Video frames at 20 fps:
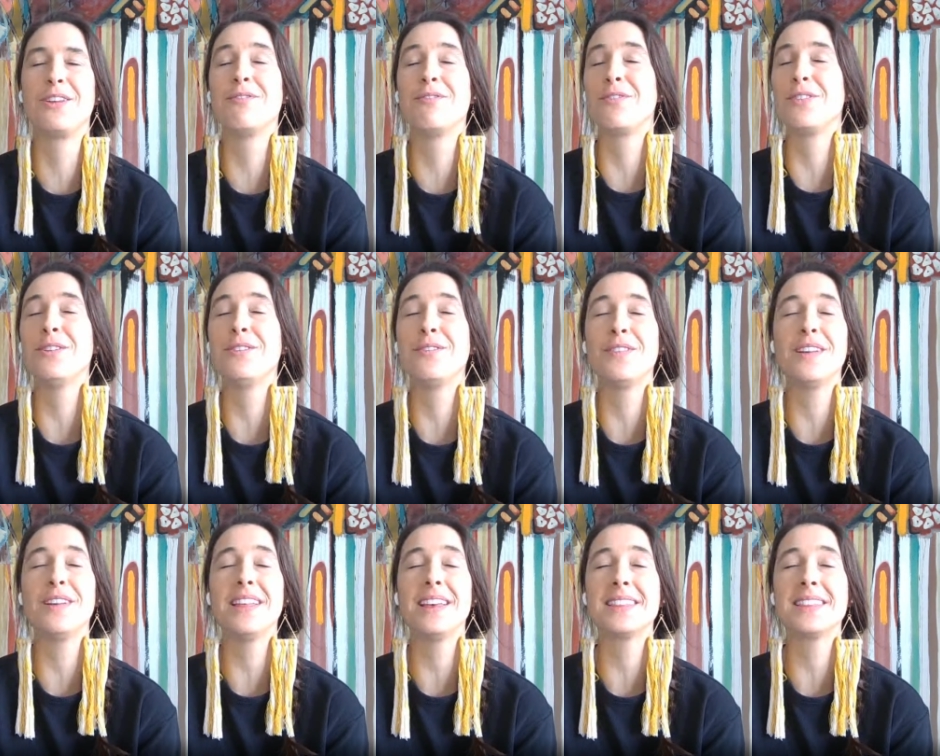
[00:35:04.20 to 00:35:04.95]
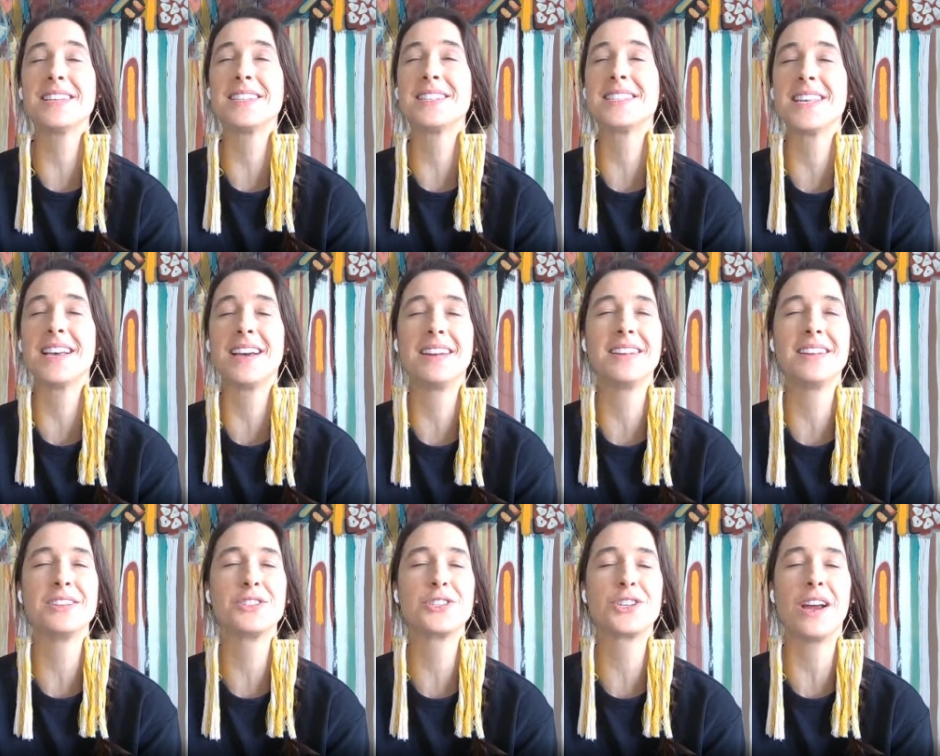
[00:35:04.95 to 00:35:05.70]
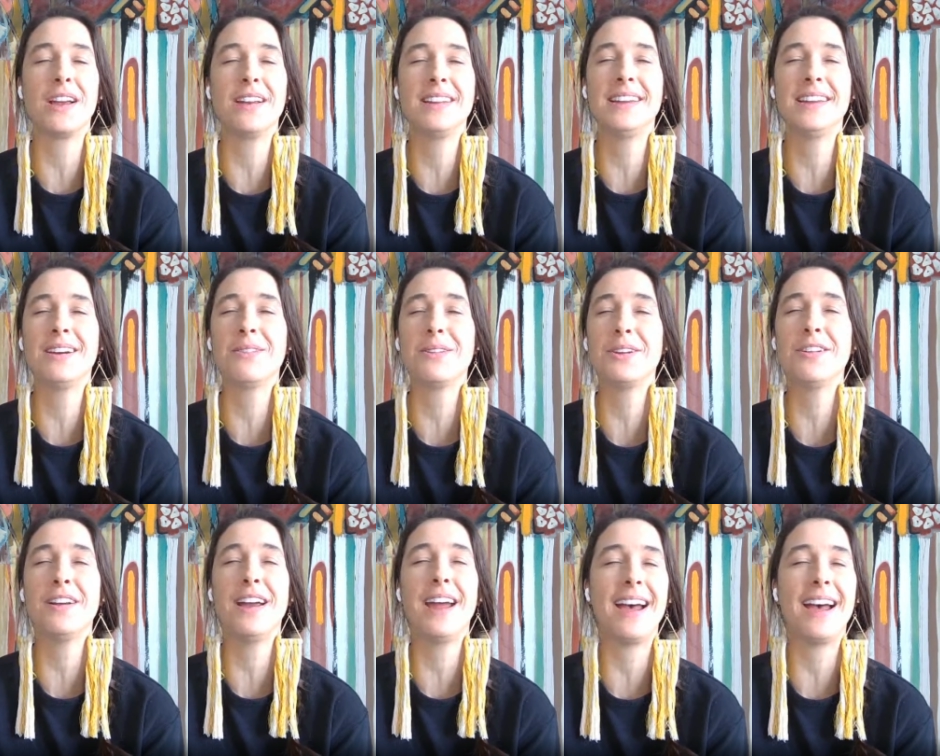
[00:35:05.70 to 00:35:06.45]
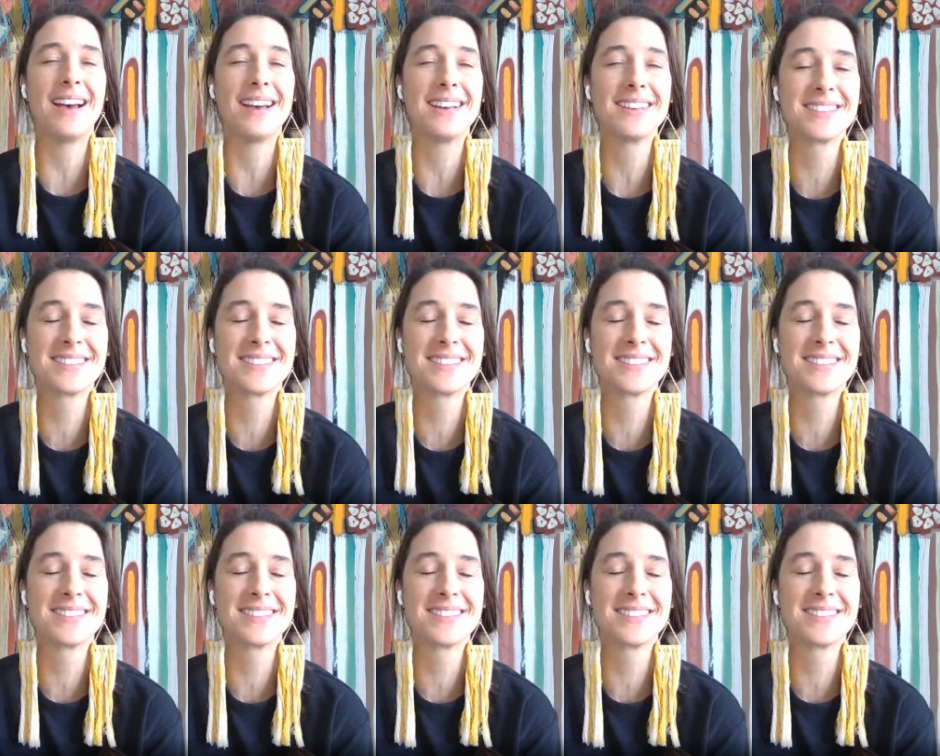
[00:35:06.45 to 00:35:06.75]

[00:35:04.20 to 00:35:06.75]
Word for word: if you feel like the sun is shining out your ass,